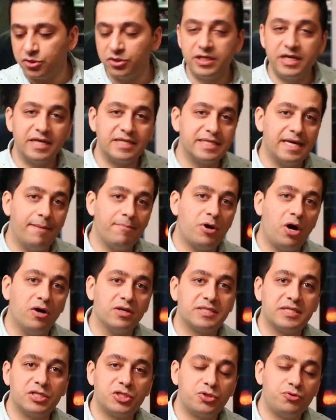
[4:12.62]
So the exam
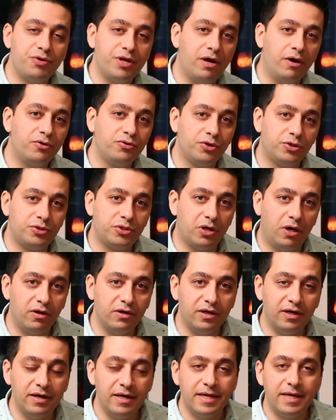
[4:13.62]
cost is three hundred
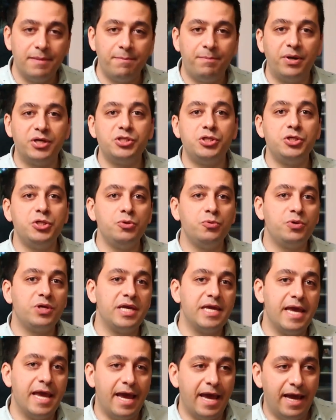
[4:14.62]
dollars, but you
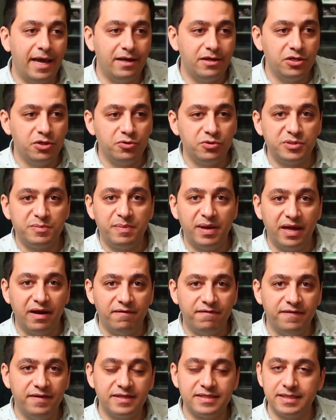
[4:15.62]
can use
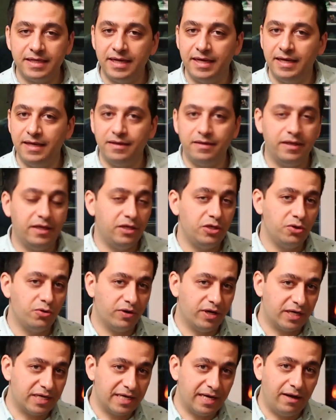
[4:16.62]
benefits in, in
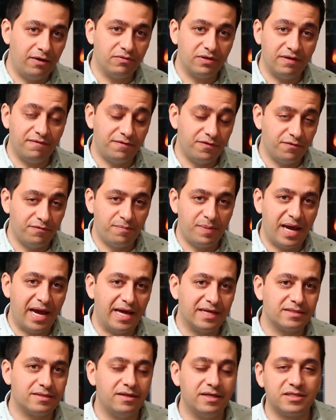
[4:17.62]
your account. If you've
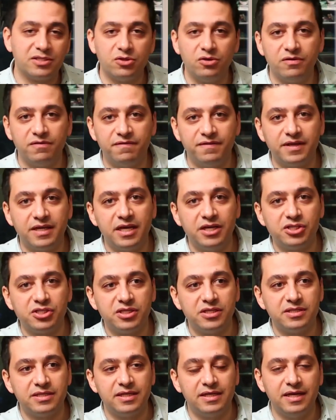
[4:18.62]
passed like
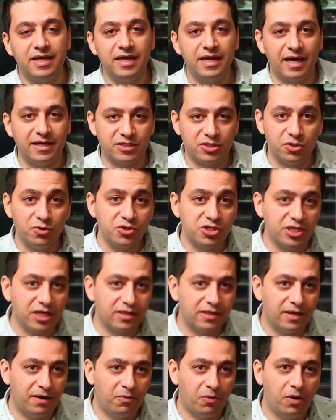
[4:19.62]
certifications and
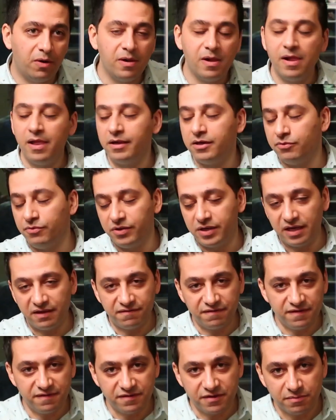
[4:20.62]
associate level, you will
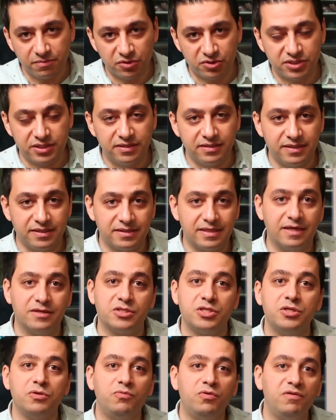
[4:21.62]
get fifty percent
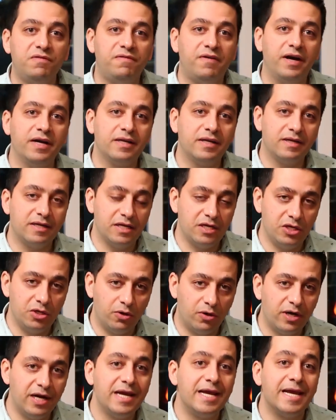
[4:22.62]
discounts. You will find it in
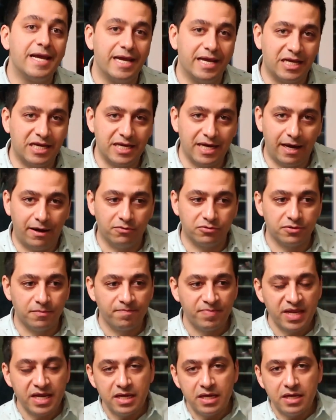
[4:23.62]
your account.